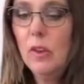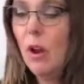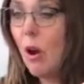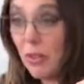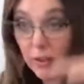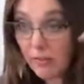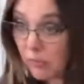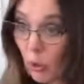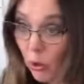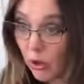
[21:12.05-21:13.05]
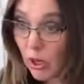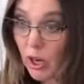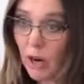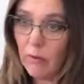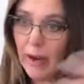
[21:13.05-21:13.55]
on the floor
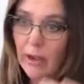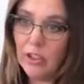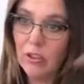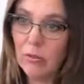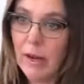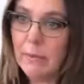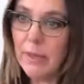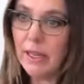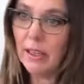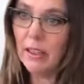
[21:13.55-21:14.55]
around a great big